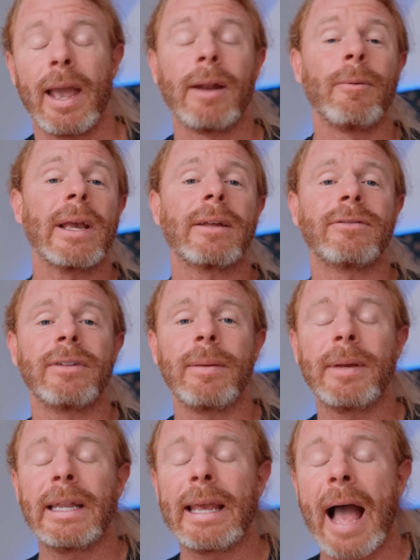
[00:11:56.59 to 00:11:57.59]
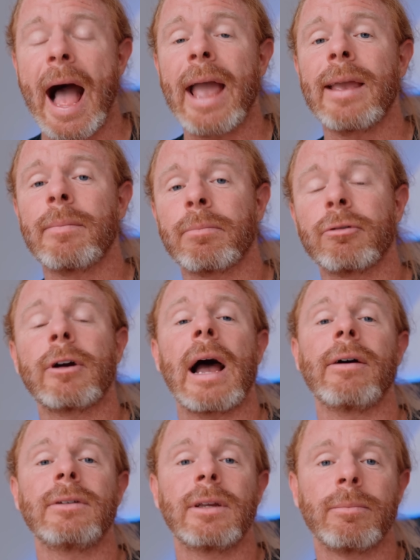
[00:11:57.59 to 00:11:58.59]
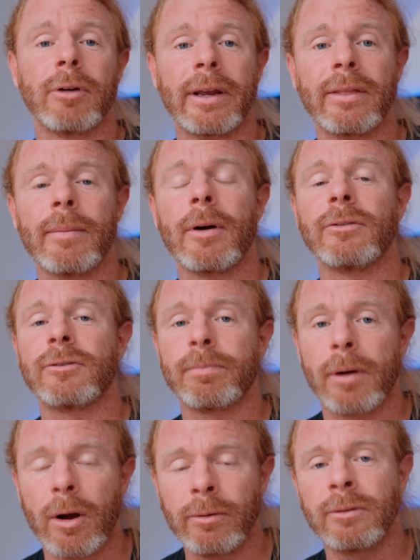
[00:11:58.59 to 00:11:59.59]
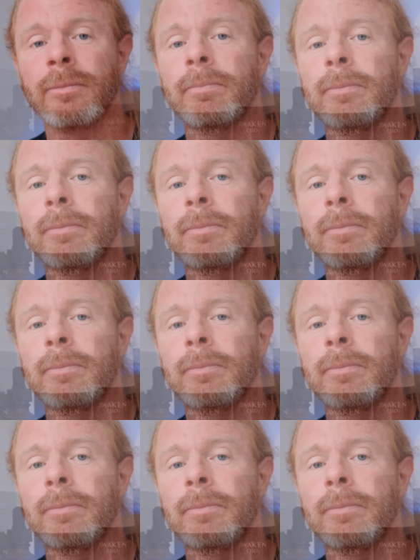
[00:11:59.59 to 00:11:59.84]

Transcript: At Awaken CBD, I am proud to bring the most potent,